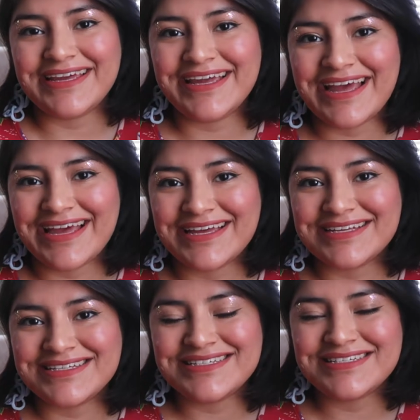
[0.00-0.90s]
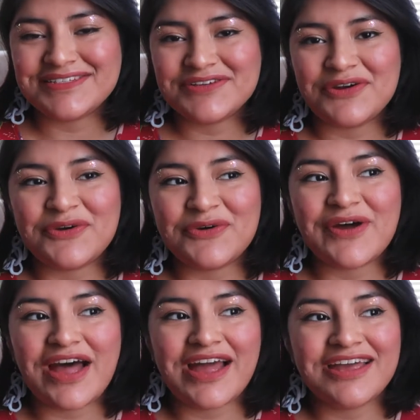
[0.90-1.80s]
guys, so
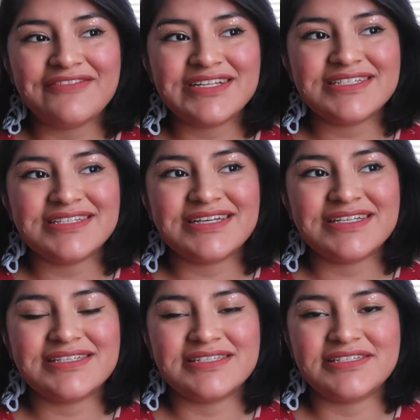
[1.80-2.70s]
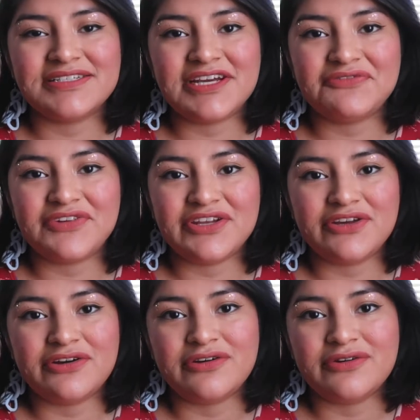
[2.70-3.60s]
I haven't done a sit down
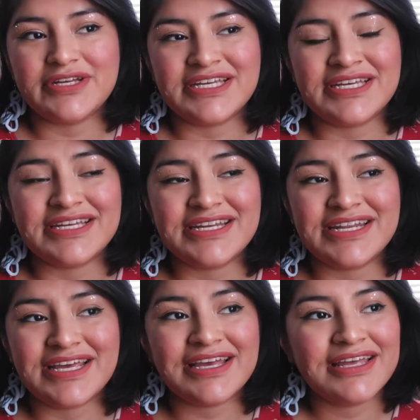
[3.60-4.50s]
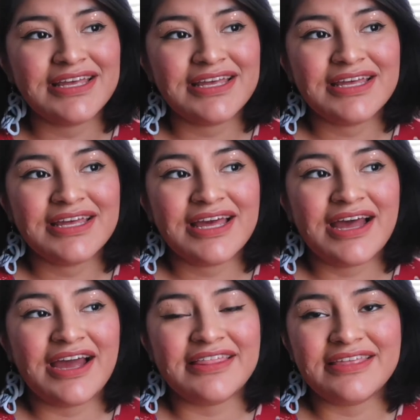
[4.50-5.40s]
video in
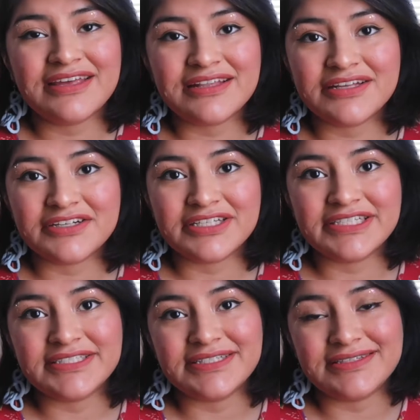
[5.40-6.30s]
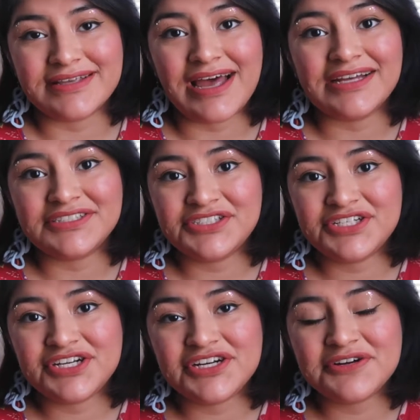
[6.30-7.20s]
I think literally since last
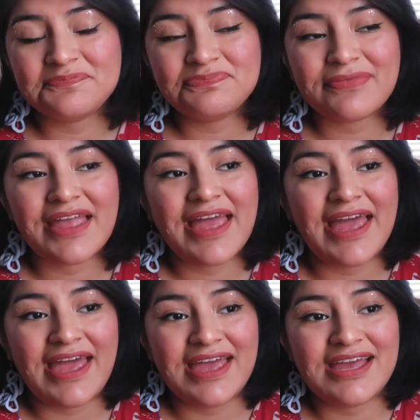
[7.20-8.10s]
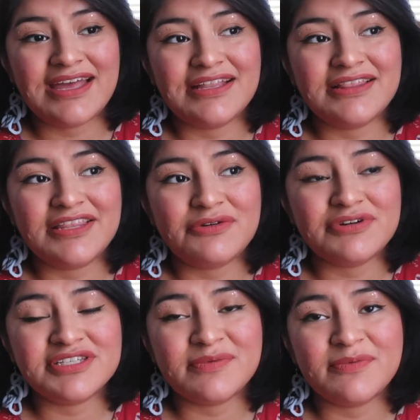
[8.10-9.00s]
year, and they
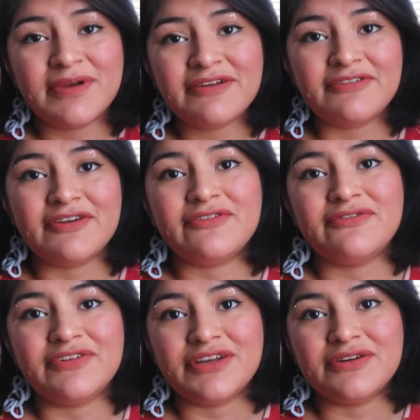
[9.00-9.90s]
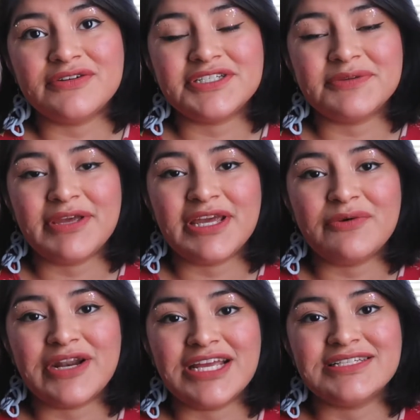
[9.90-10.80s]
were some of my favorite videos to make
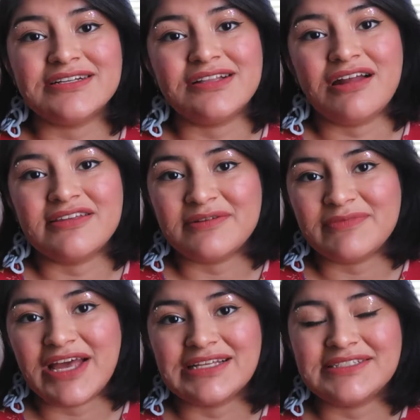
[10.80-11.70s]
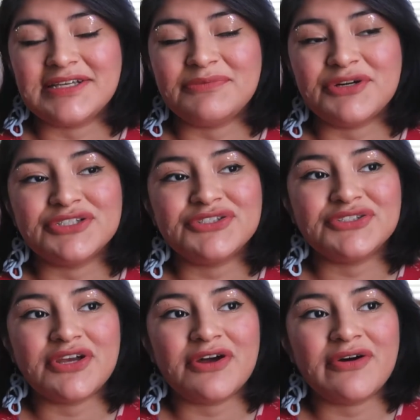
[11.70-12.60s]
when I did a lot of them last summer.
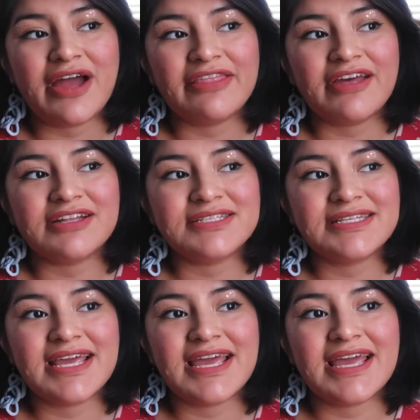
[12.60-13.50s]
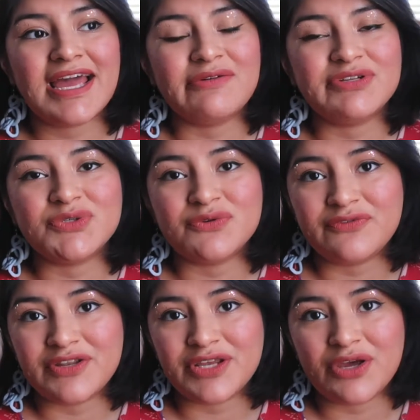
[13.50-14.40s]
So I thought today I would do a
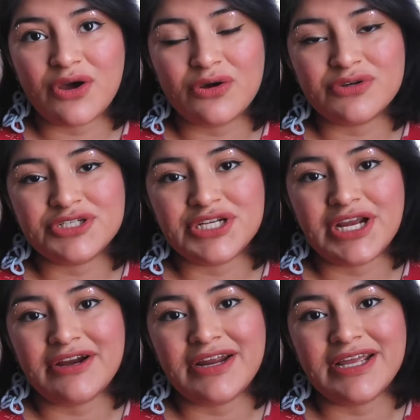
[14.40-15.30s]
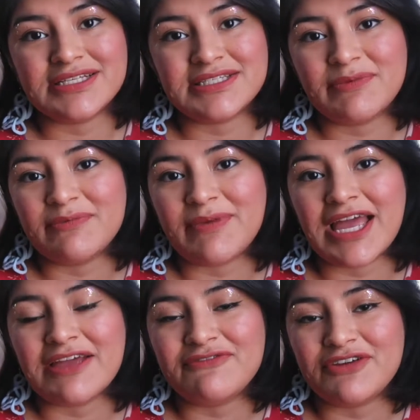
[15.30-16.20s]
video sharing some of
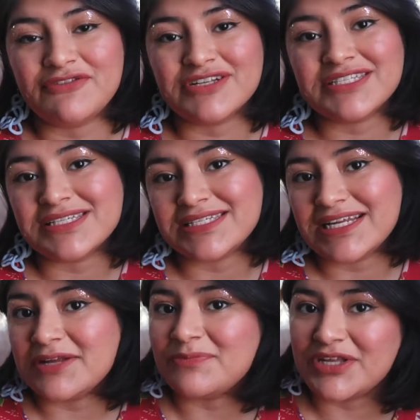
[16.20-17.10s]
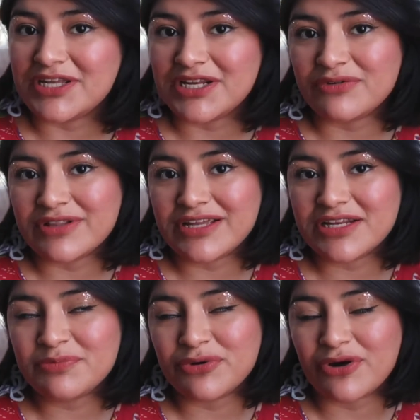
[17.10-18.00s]
my favorite sustainability
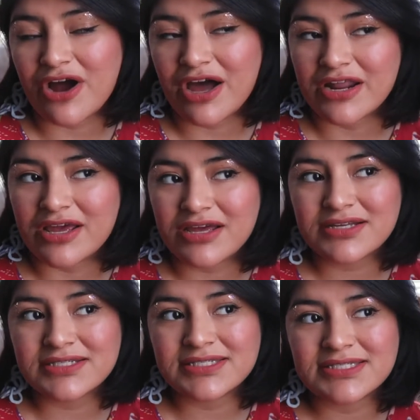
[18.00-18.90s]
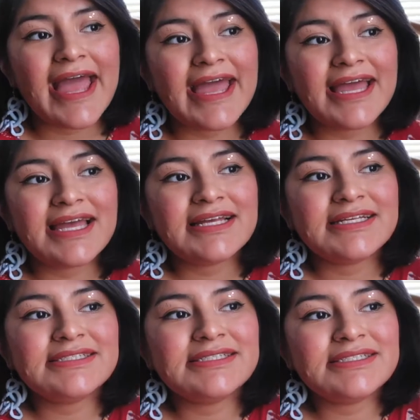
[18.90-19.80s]
related products,
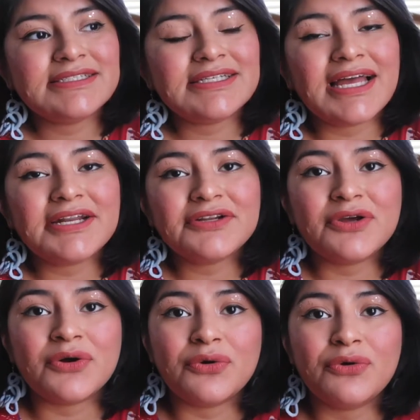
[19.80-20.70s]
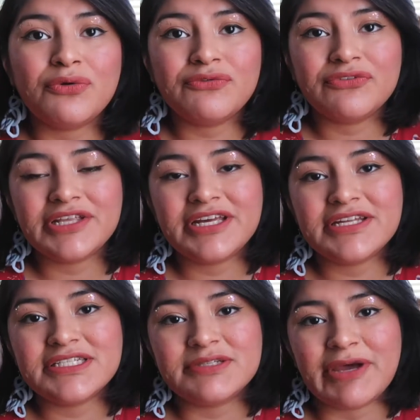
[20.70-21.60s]
and I don't know, hopefully
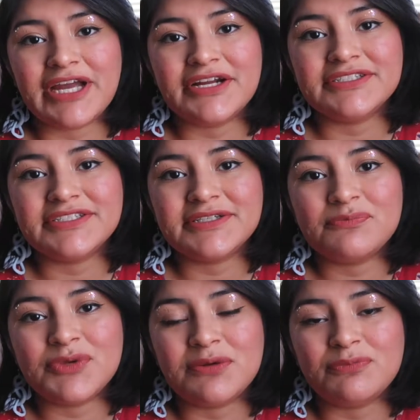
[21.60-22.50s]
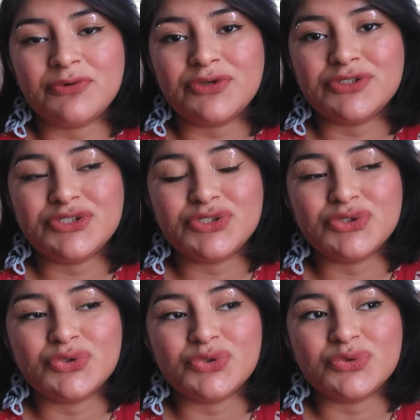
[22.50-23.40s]
inspire some people
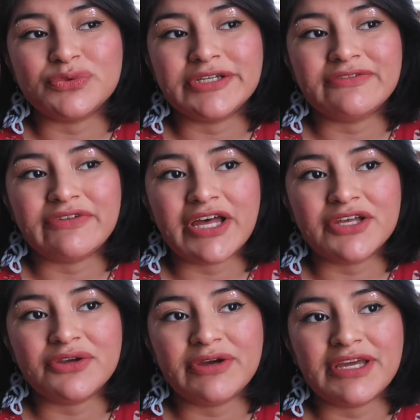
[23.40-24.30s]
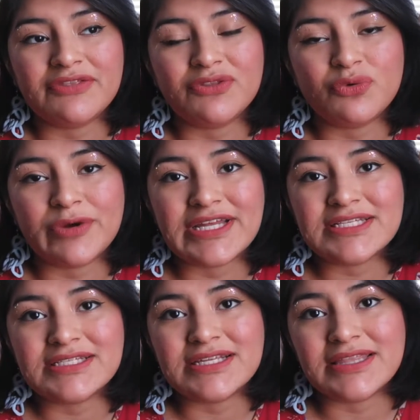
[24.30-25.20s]
to reevaluate the
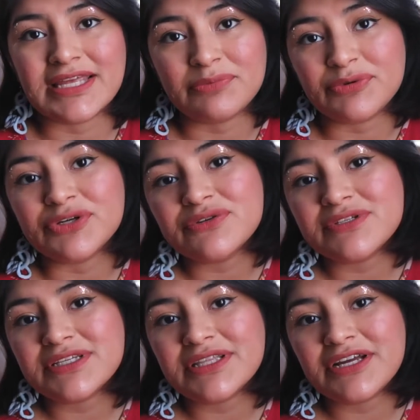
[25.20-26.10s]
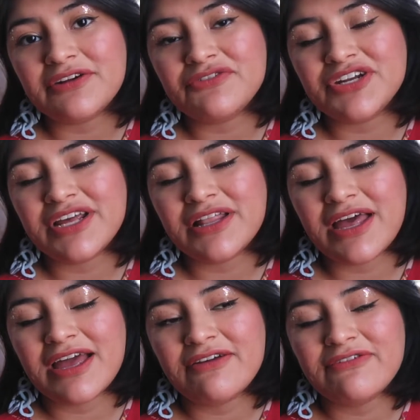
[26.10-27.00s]
waste that they produce in their everyday
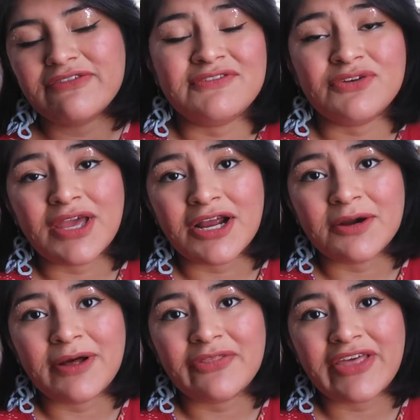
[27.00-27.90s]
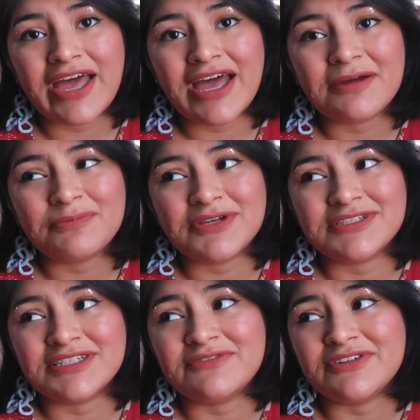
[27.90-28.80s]
life, if you care about that,
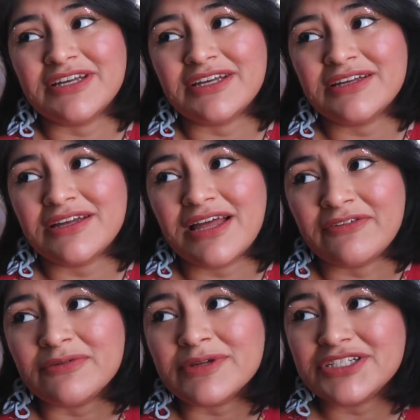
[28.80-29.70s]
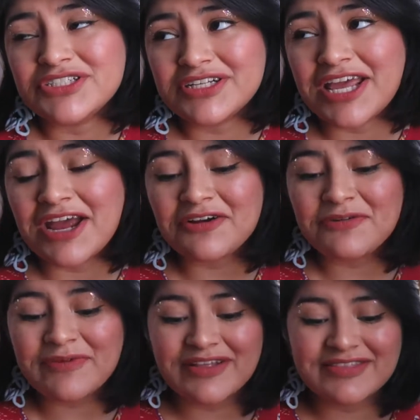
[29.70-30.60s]
because I feel like everybody should care
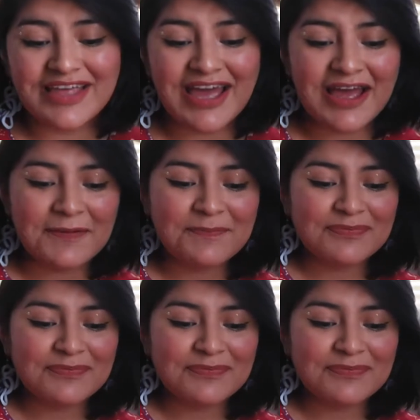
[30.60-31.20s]
about that.